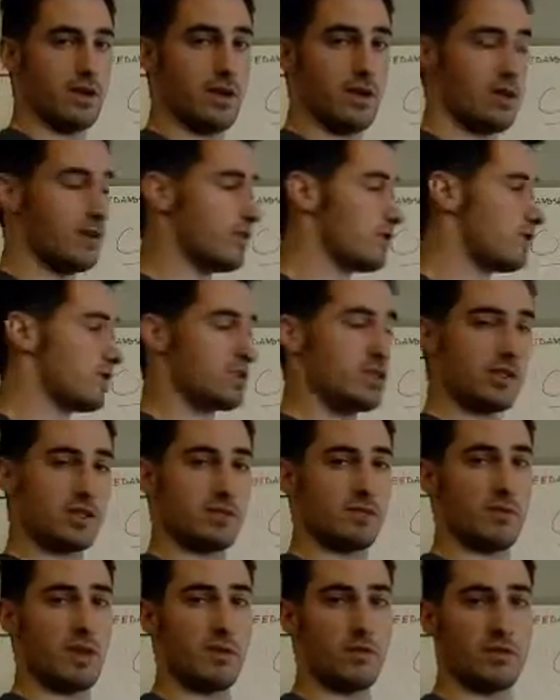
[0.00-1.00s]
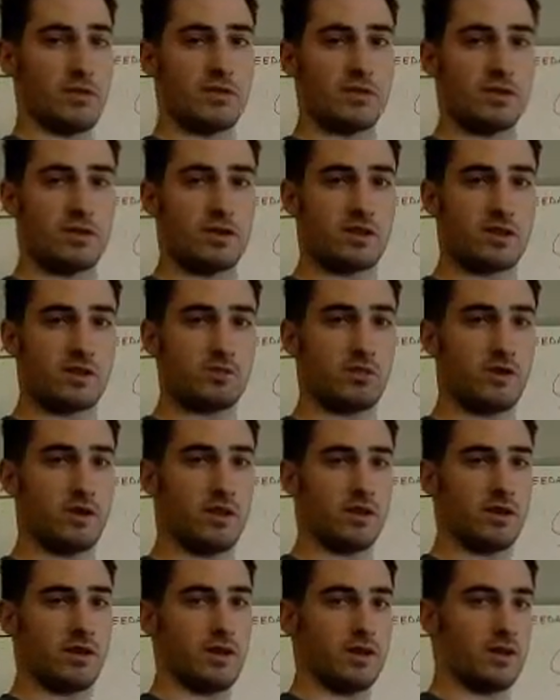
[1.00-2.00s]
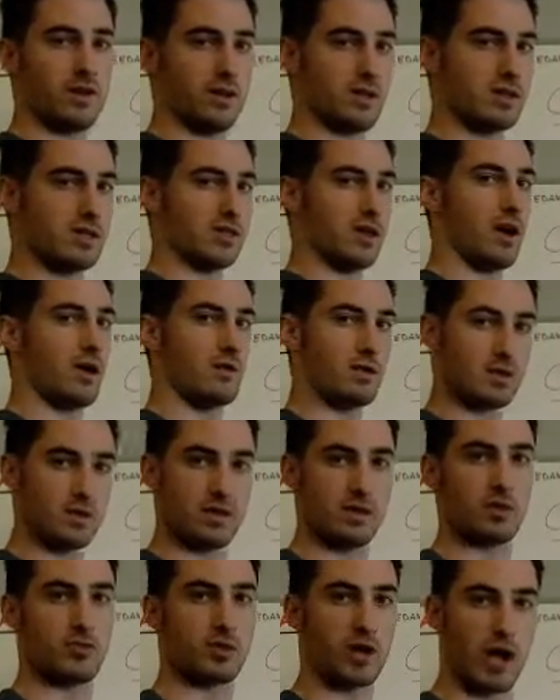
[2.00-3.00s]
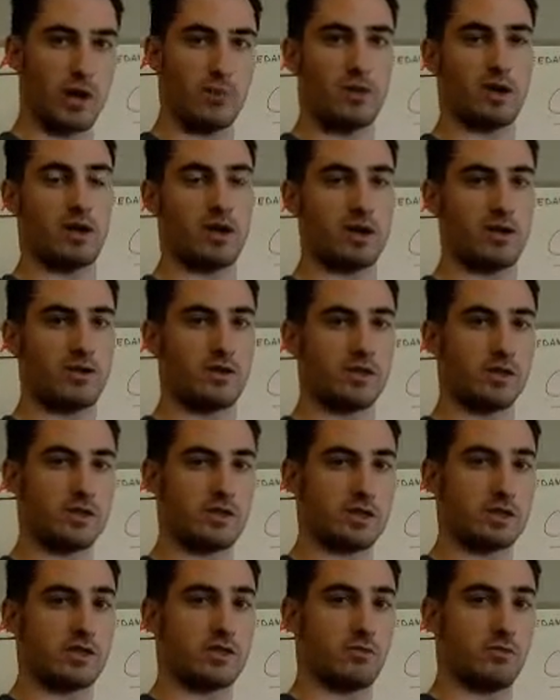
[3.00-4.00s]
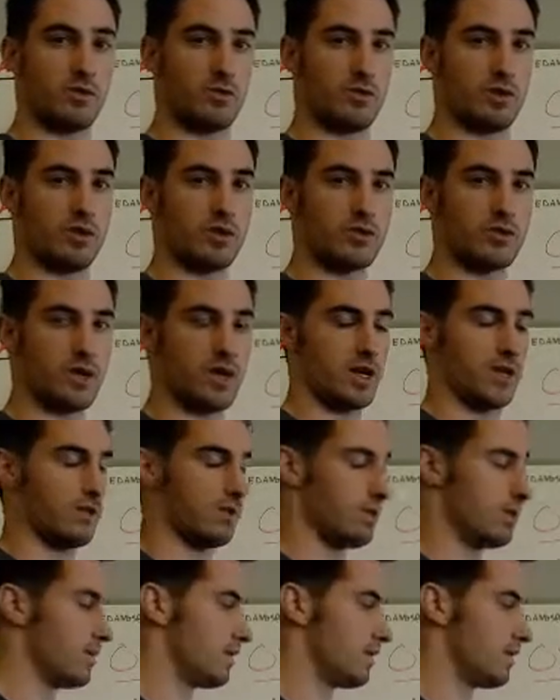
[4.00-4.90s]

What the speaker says: energy system that we use in our sport, this is obviously the primary energy system we want to train.